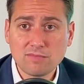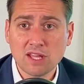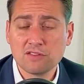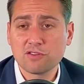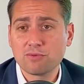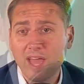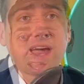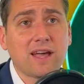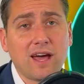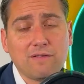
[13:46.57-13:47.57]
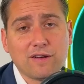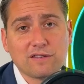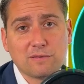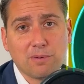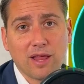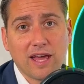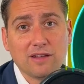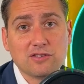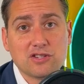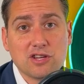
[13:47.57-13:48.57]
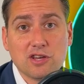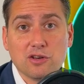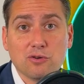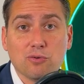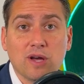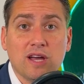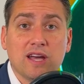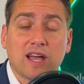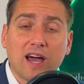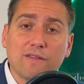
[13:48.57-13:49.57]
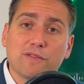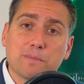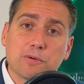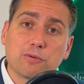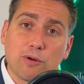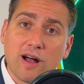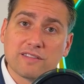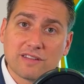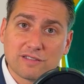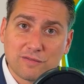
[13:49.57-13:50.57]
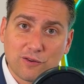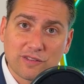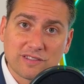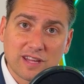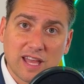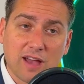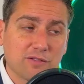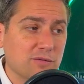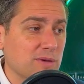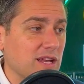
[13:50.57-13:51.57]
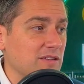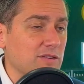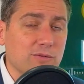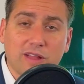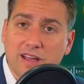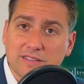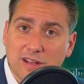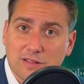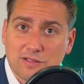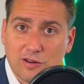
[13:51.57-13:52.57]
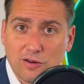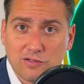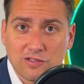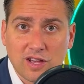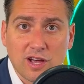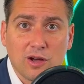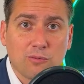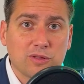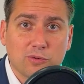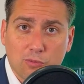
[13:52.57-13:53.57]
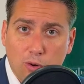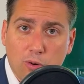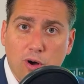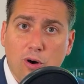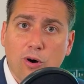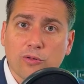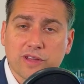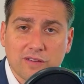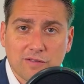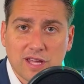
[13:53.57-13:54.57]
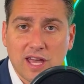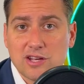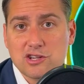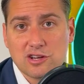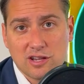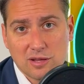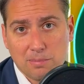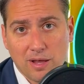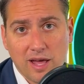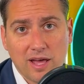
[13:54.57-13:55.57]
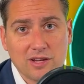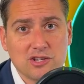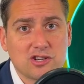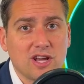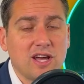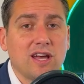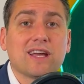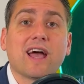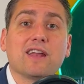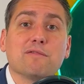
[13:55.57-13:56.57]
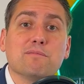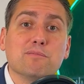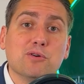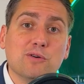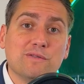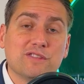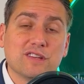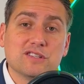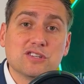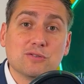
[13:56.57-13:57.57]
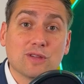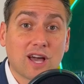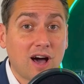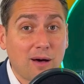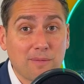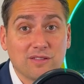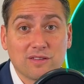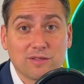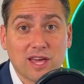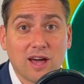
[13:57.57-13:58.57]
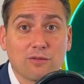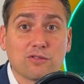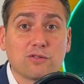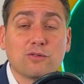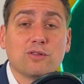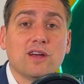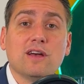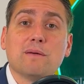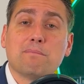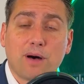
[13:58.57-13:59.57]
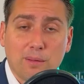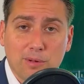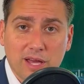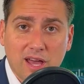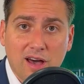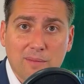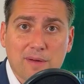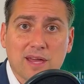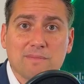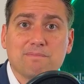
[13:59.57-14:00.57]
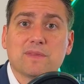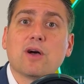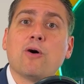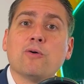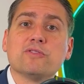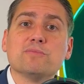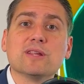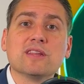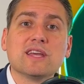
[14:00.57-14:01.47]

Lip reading: And so that kind of explains to you kind of the process for a city council meeting. So like I said, it starts with the roll call, the invocation, and the pledge, kind of moves into the comments of the council, public comment, ultimately